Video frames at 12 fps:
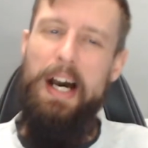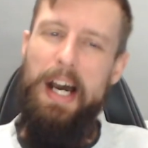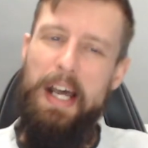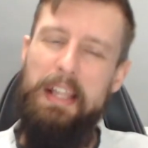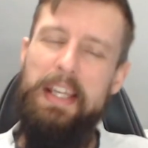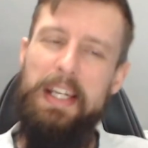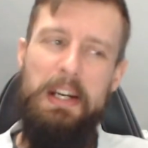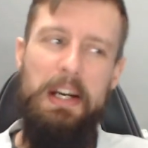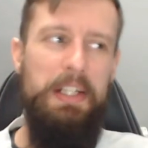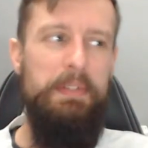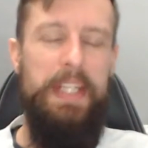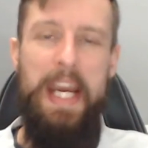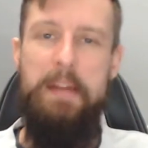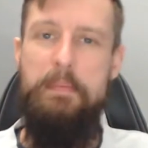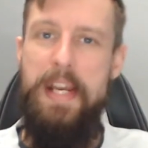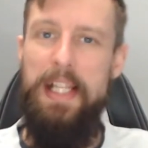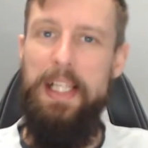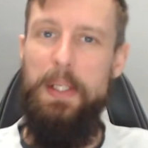That kind of gave
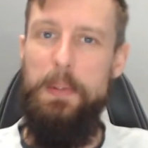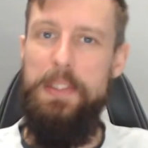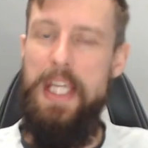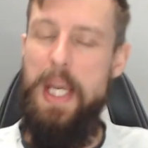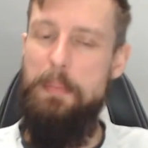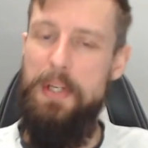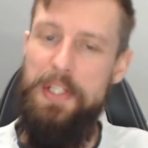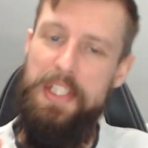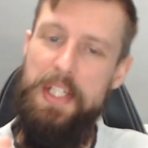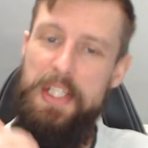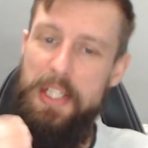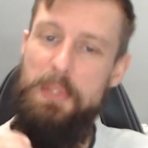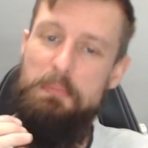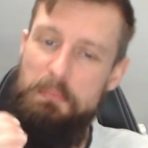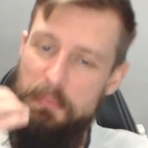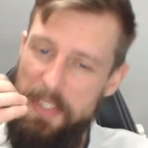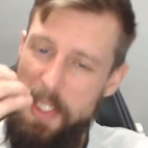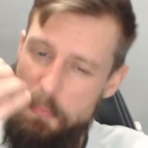me a little tear, because
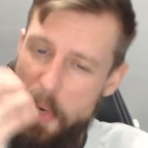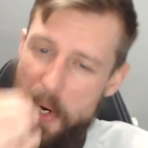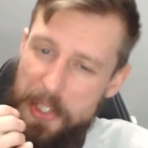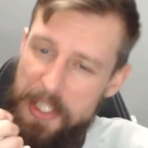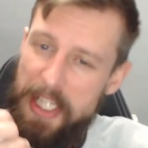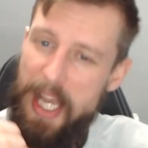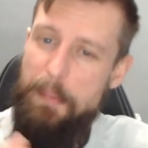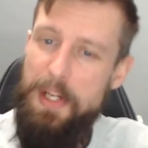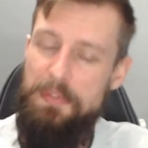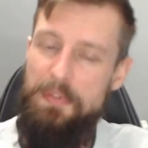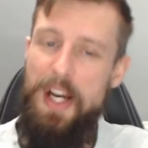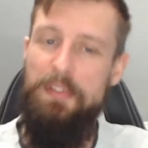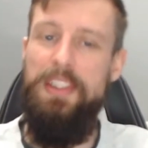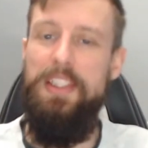she pushed it that much further.